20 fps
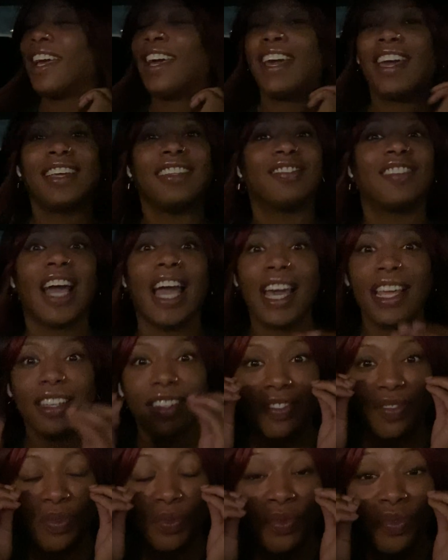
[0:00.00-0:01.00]
And that
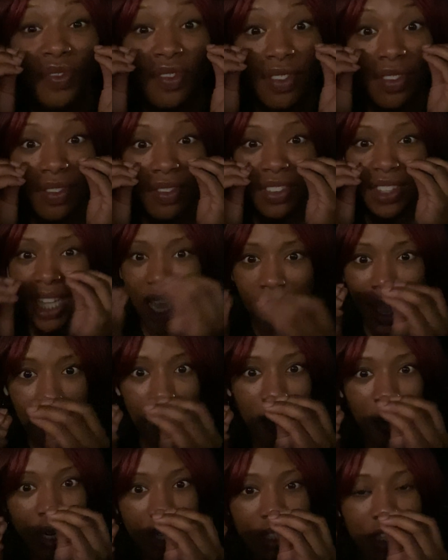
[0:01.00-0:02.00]

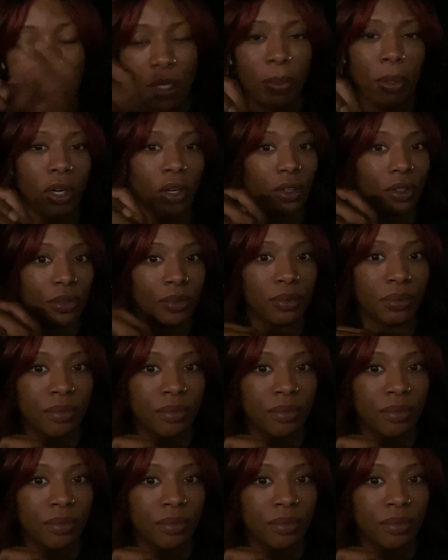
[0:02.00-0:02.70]
principle,